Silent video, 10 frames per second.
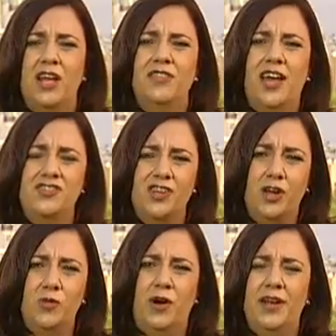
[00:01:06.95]
They
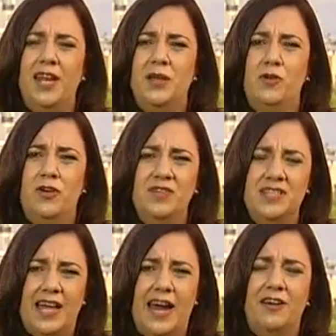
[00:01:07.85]
don't want any more of
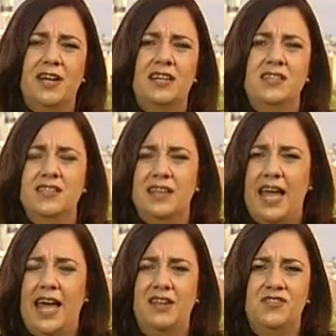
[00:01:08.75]
this arrogance and
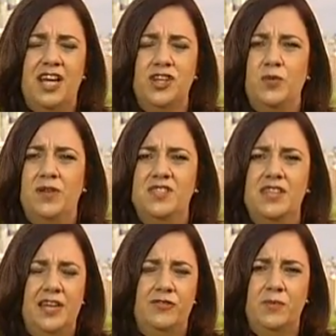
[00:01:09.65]
out of touch we've
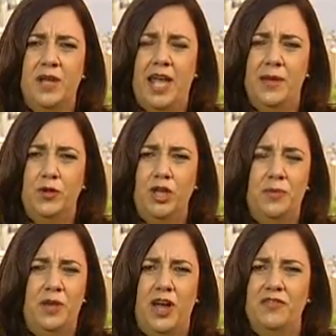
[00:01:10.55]
seen from Campbell
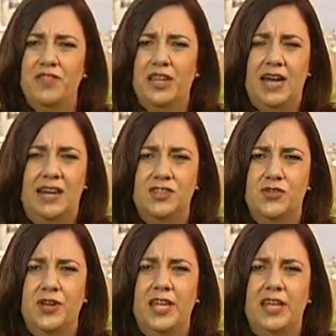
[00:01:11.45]
Newman over the last
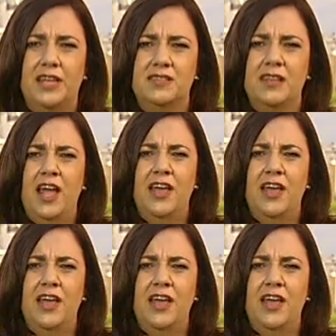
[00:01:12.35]
3 years.